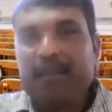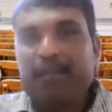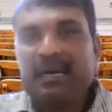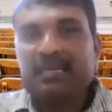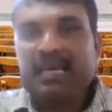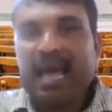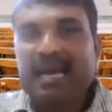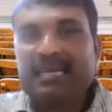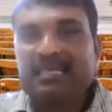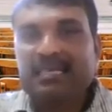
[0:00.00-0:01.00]
Plus
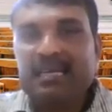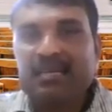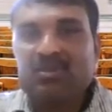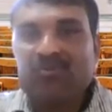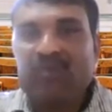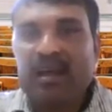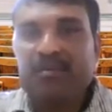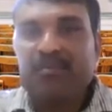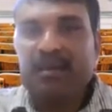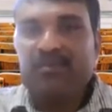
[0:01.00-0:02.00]
x raised to
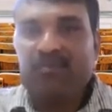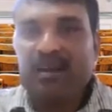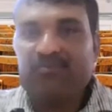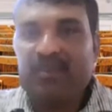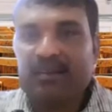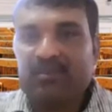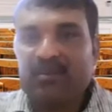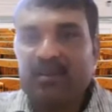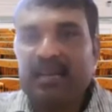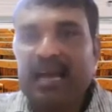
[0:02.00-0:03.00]
5 by 5
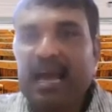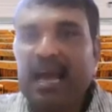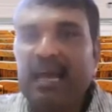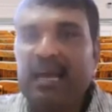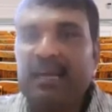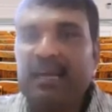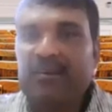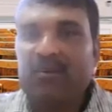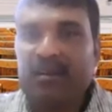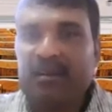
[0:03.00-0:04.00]
factorial. And
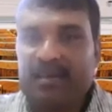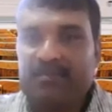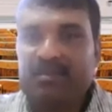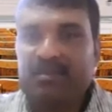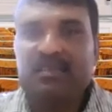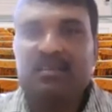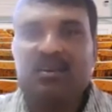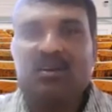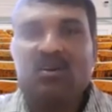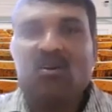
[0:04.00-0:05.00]
higher order terms, right?
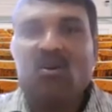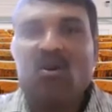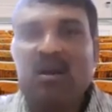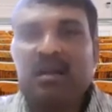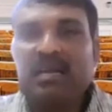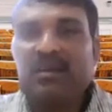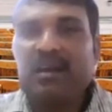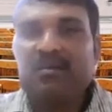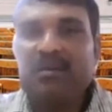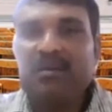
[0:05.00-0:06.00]
All
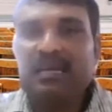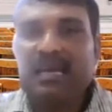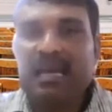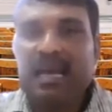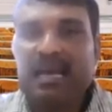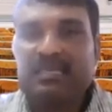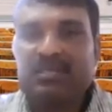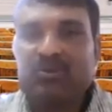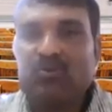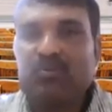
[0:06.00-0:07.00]
divided by
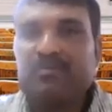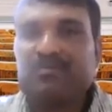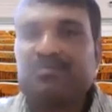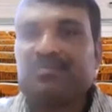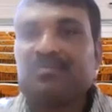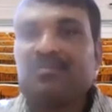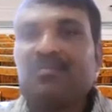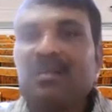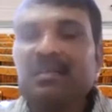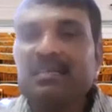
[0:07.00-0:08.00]
x cube.
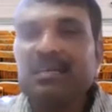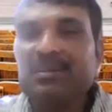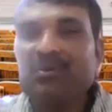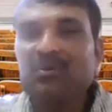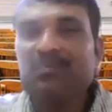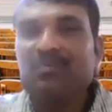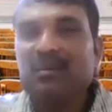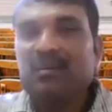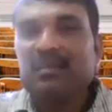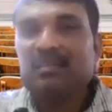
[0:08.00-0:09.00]
This into,
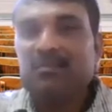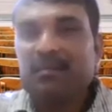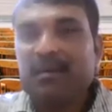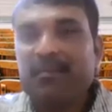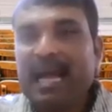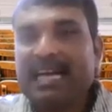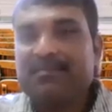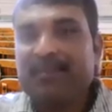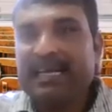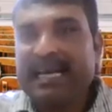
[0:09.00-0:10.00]
this becomes
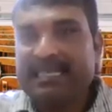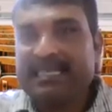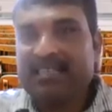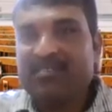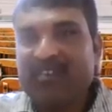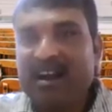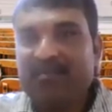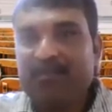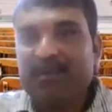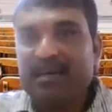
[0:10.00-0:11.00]
x by x. That's
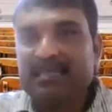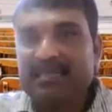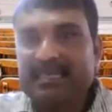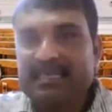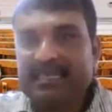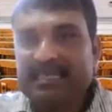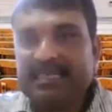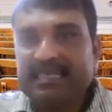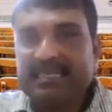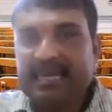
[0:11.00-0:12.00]
1 plus
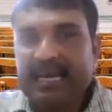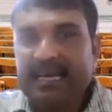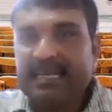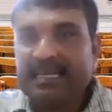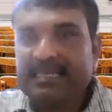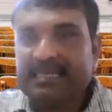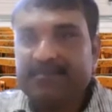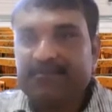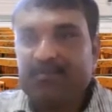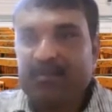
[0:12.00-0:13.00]
sin x
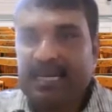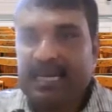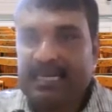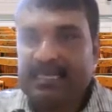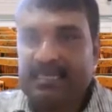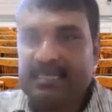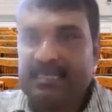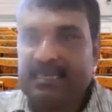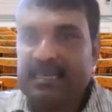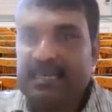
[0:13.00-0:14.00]
by x.
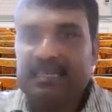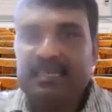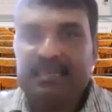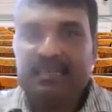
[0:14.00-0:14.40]
Right?